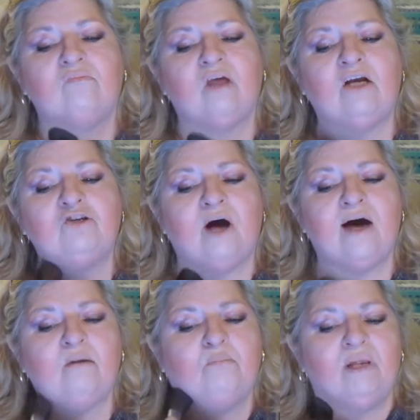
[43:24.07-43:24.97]
I
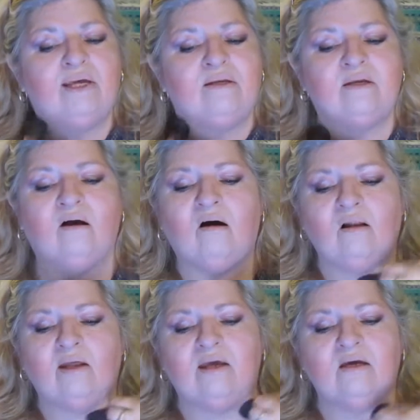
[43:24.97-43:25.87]
try to blend it
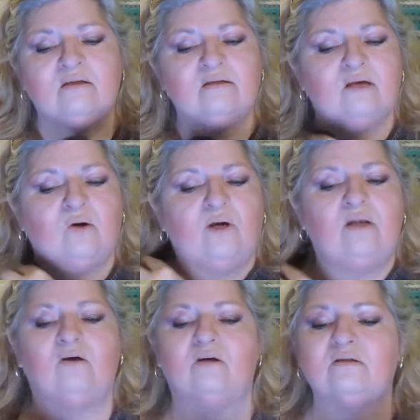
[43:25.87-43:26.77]
all in so it
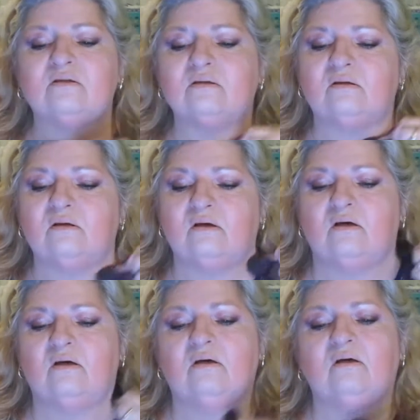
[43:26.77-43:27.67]
looks,
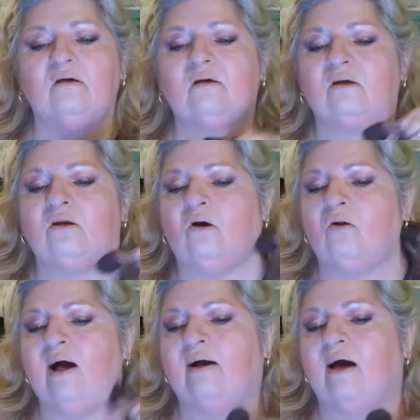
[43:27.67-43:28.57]
you know,
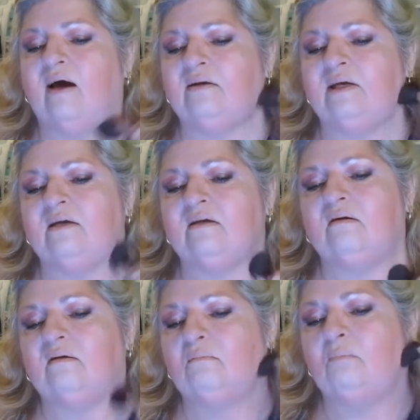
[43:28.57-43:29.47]
like I did
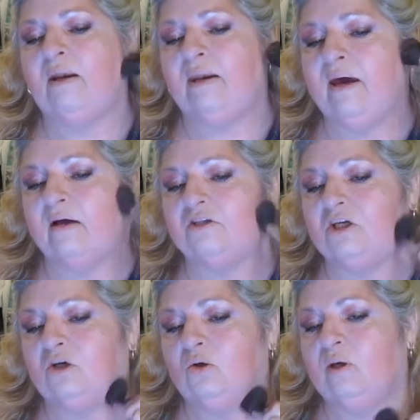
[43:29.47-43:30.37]
my neck
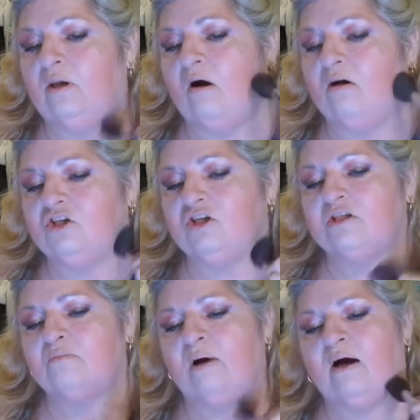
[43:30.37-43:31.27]
too and not
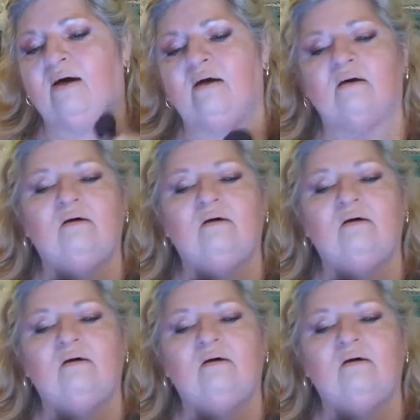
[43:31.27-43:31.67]
just my,